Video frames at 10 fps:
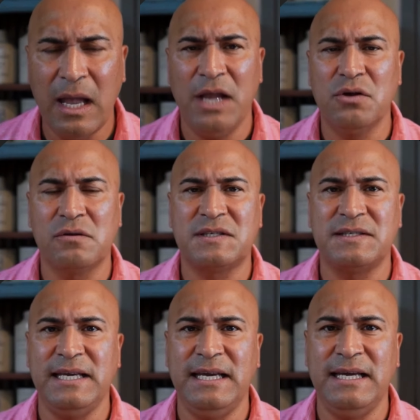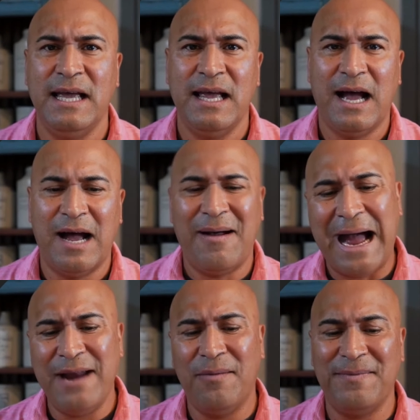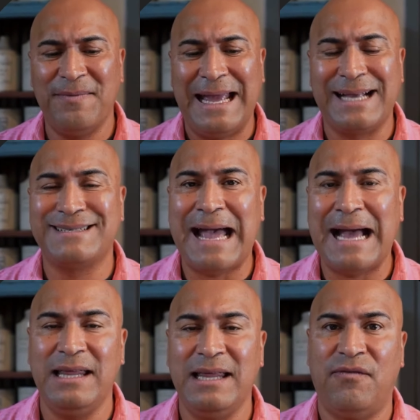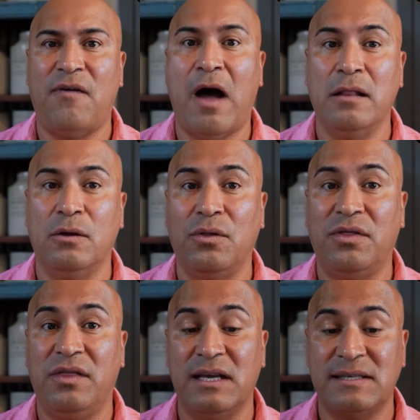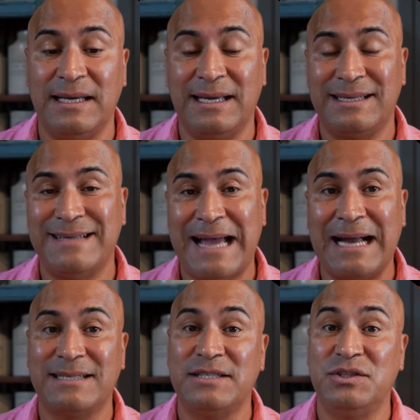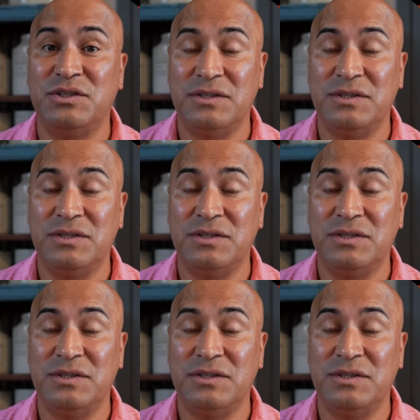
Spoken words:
you'll see I don't exactly follow this exact